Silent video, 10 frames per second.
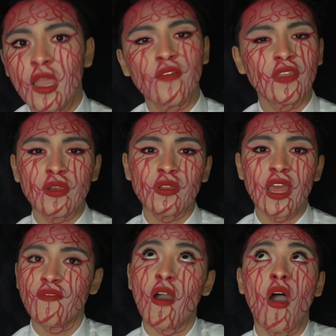If you don't
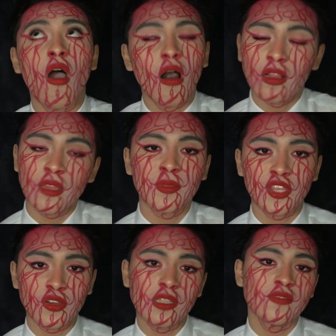have all the
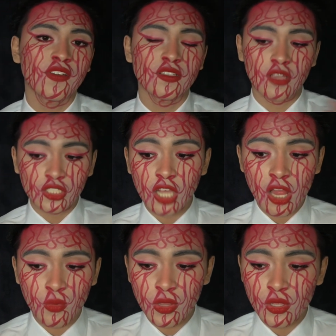materials for such
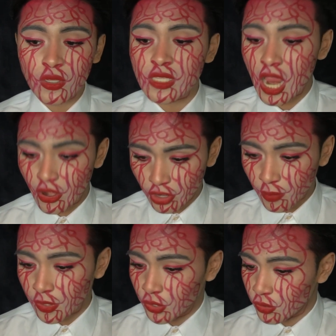Halloween looks, I
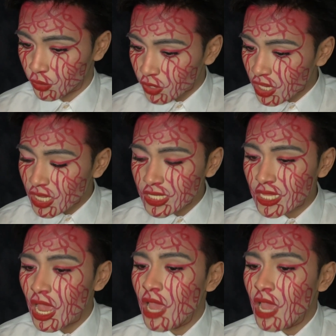recommend you do this.